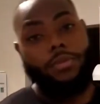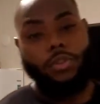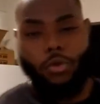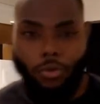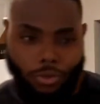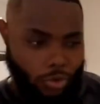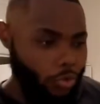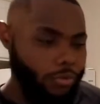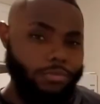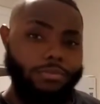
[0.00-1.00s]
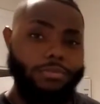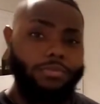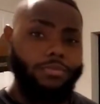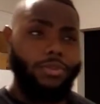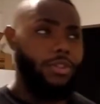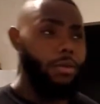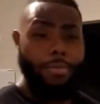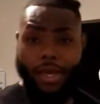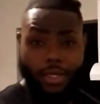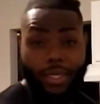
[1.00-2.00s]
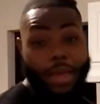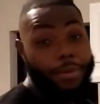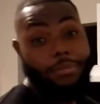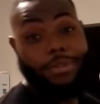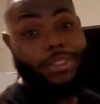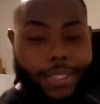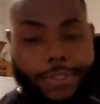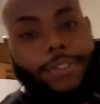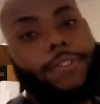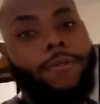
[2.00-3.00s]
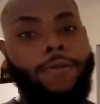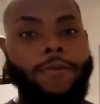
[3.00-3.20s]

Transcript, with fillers: scrolling through, see a baddie clapping them cheeks.